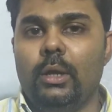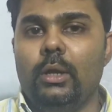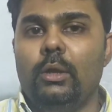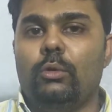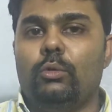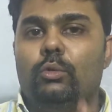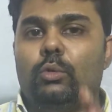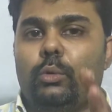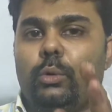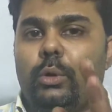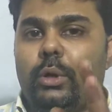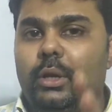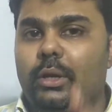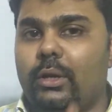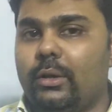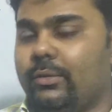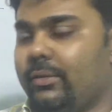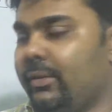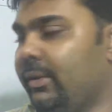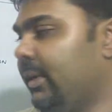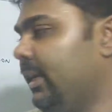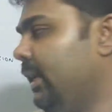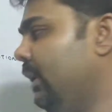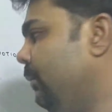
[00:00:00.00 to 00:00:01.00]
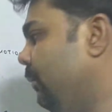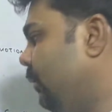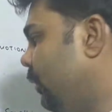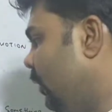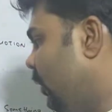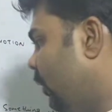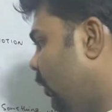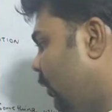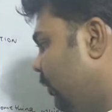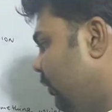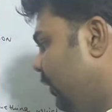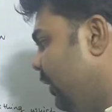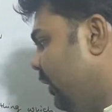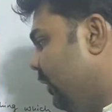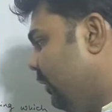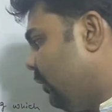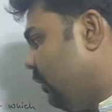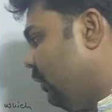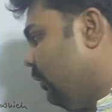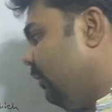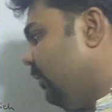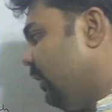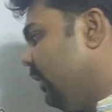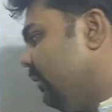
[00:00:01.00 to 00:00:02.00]
So inertia can be of inertia
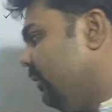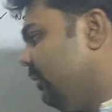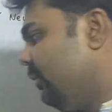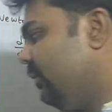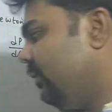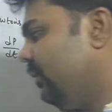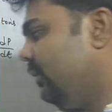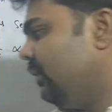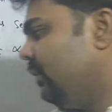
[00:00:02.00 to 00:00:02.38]
of rest.